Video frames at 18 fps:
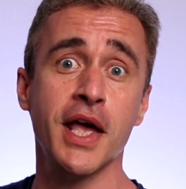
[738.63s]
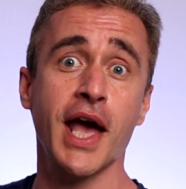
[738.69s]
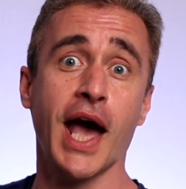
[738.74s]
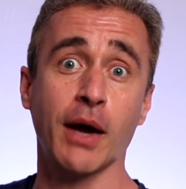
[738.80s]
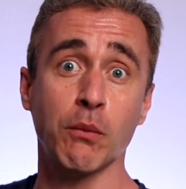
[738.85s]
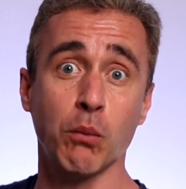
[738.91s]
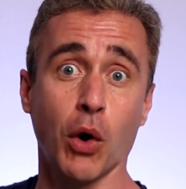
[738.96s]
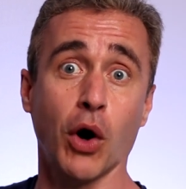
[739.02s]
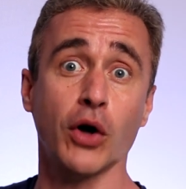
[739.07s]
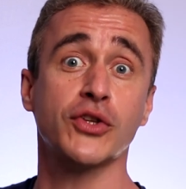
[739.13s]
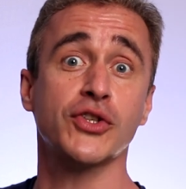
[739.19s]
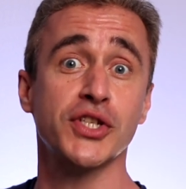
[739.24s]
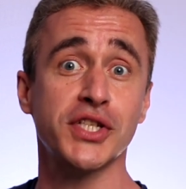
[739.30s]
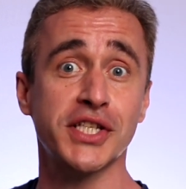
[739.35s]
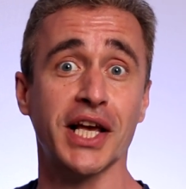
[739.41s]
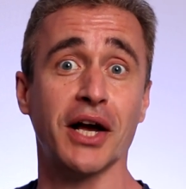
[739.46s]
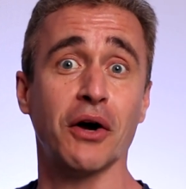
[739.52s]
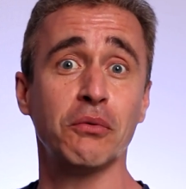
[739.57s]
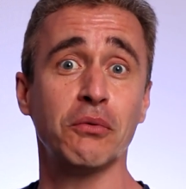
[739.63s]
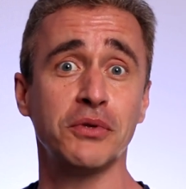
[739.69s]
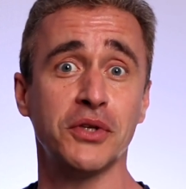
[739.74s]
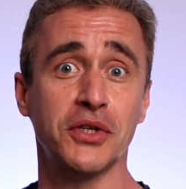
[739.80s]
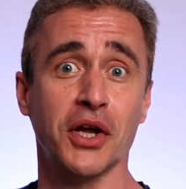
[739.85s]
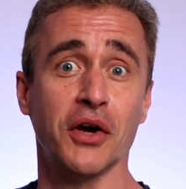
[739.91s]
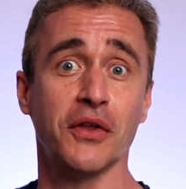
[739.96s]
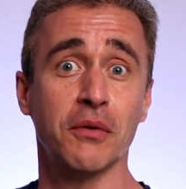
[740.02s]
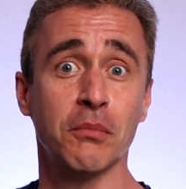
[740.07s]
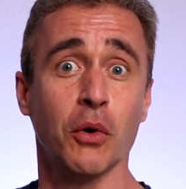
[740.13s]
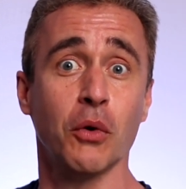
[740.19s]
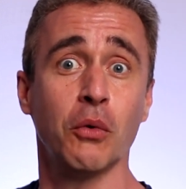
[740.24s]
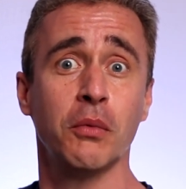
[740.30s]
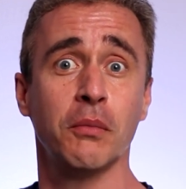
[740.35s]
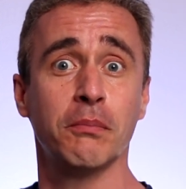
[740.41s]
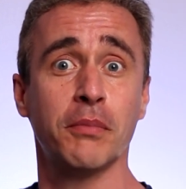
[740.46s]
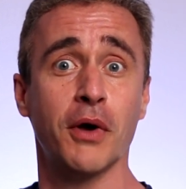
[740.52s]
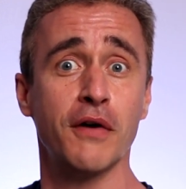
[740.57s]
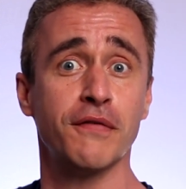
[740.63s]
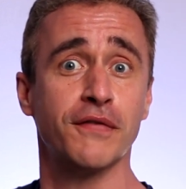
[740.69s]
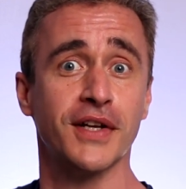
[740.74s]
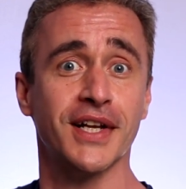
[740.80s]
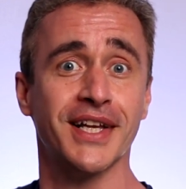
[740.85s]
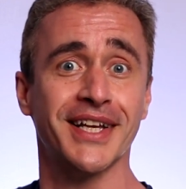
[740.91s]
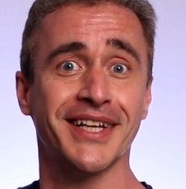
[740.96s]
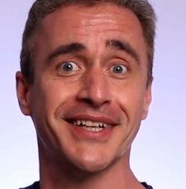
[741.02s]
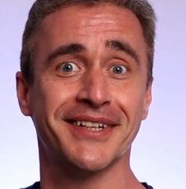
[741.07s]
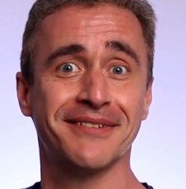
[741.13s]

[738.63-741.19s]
and watch until you know them all perfectly.